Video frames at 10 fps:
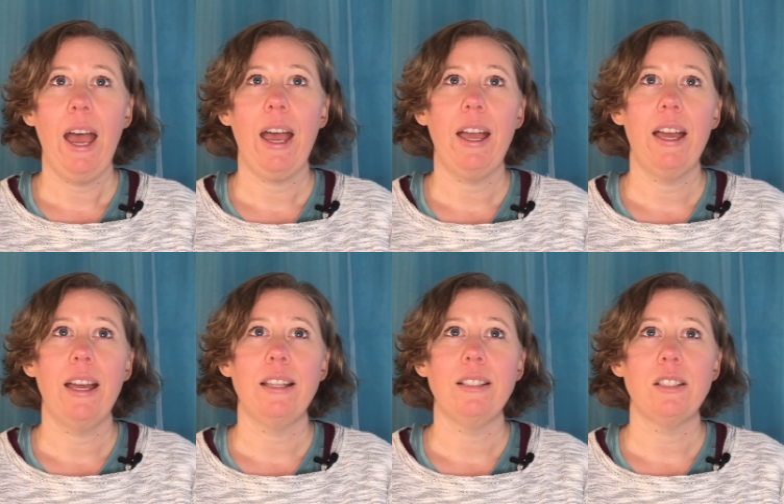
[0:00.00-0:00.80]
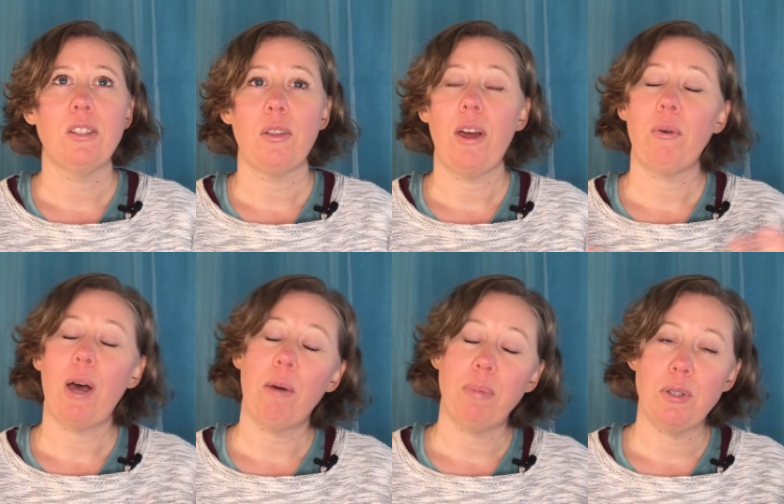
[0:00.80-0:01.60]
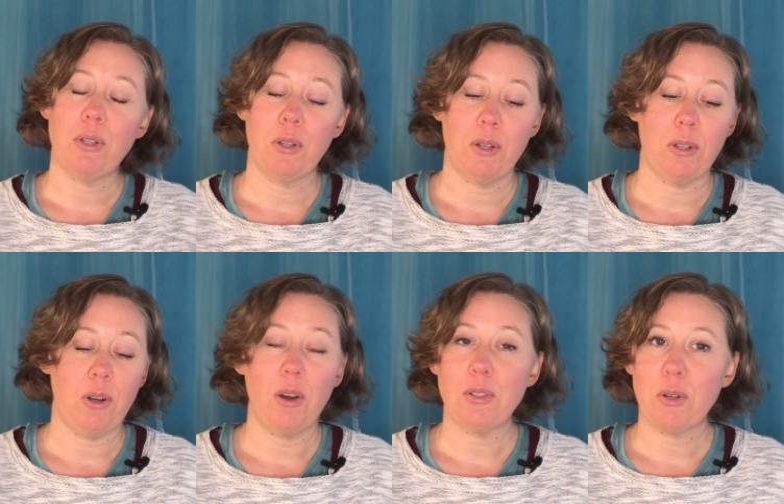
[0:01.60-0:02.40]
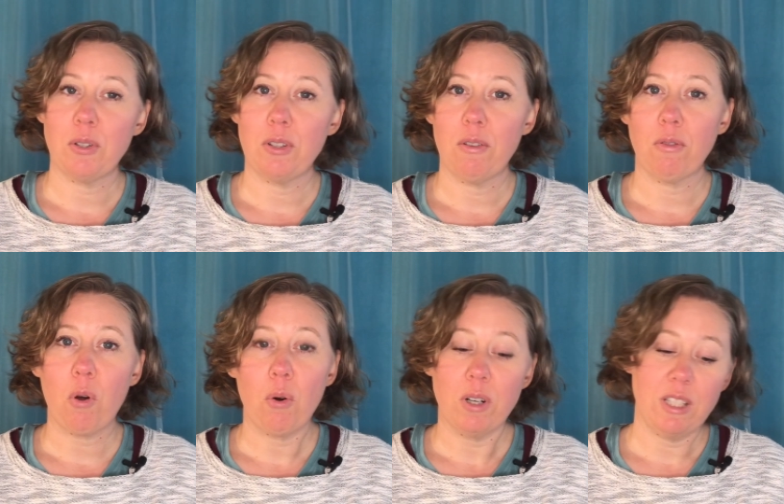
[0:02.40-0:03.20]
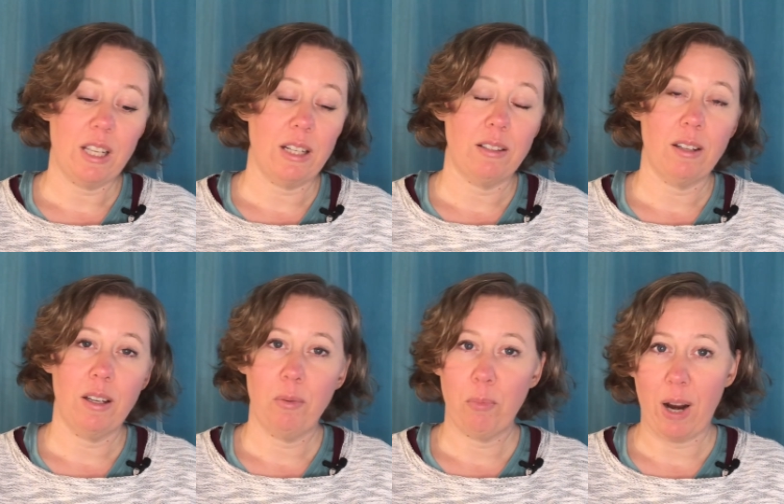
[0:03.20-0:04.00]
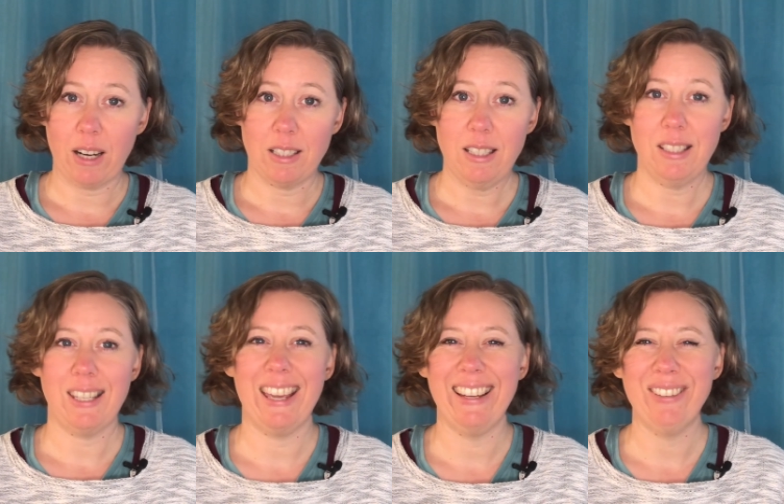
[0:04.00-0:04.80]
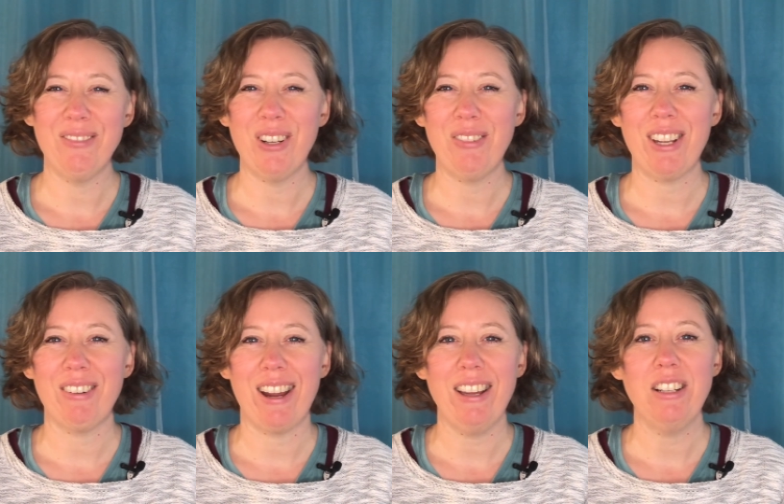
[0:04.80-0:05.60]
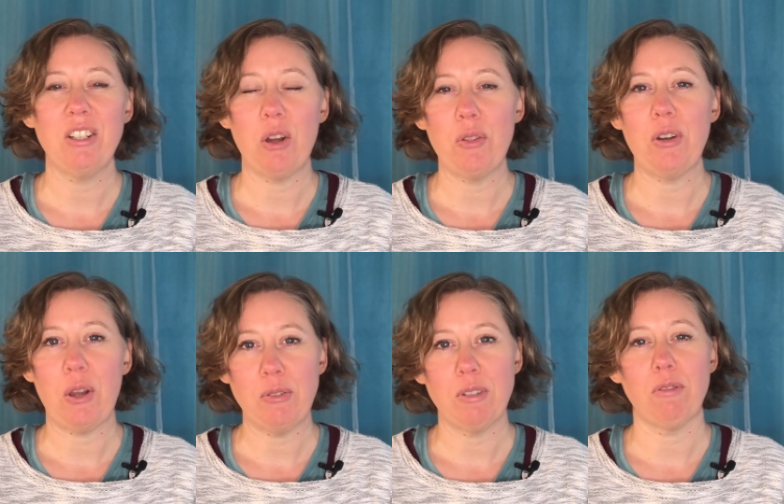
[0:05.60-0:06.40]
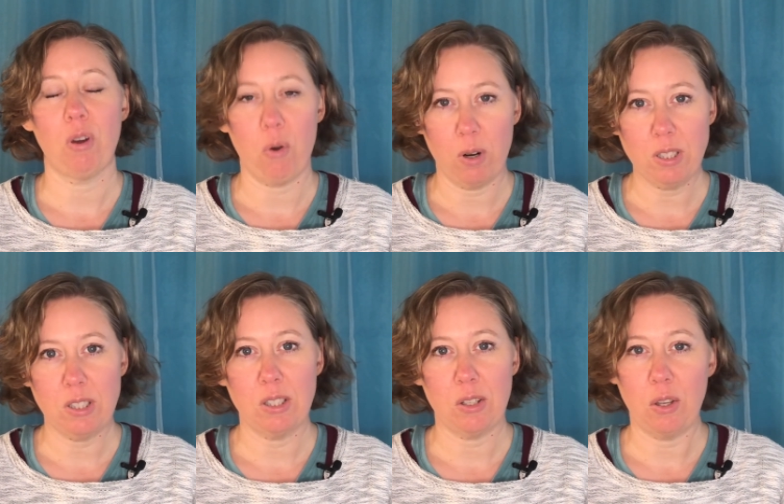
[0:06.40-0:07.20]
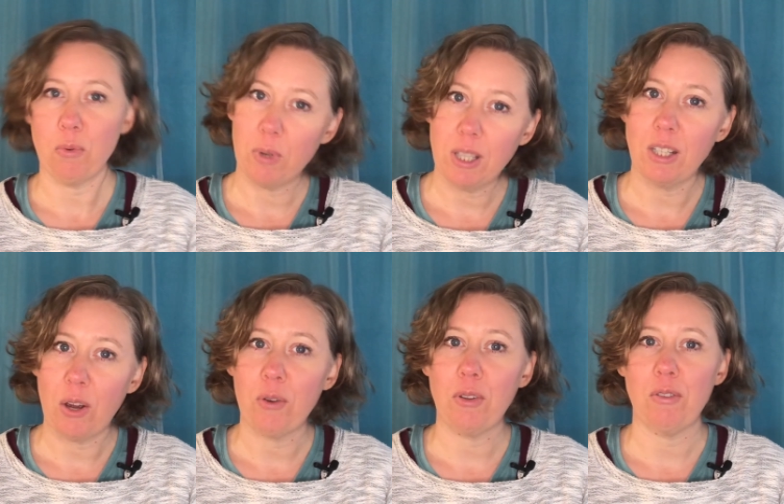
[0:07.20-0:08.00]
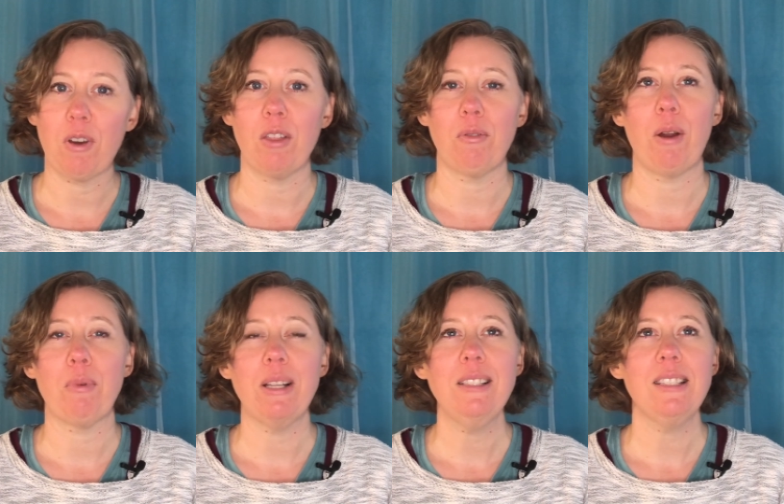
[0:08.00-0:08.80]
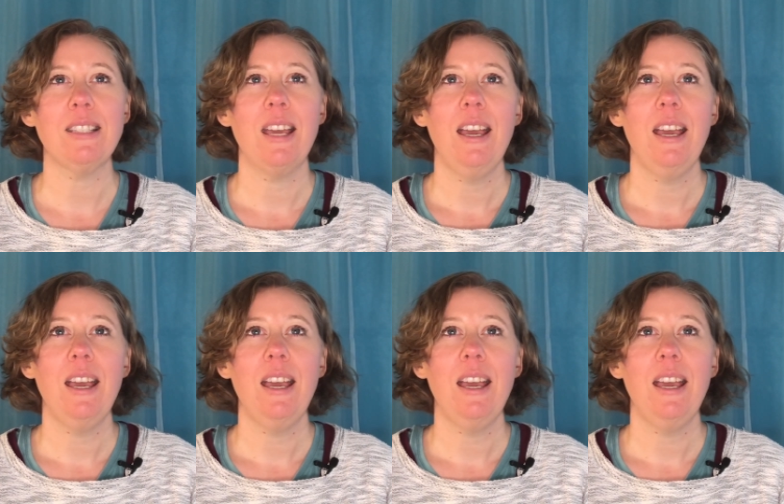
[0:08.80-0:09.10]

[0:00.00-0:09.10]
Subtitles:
And so that will help you to learn all sorts of chords and practice moving around, know the notes of the chords so you really know you've got the right ones.